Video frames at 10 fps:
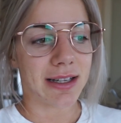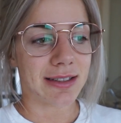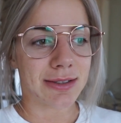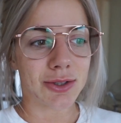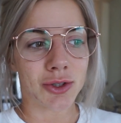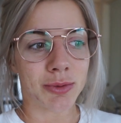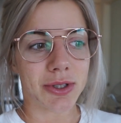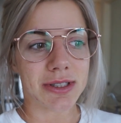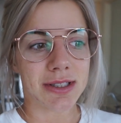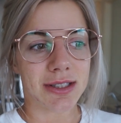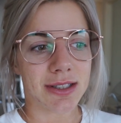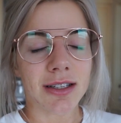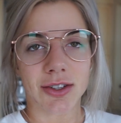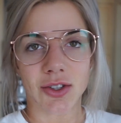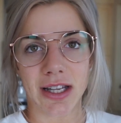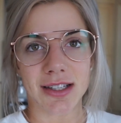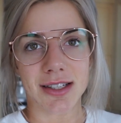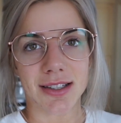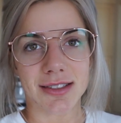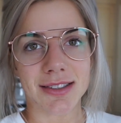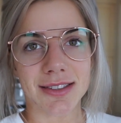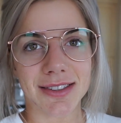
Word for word: and almost fell down the stairs.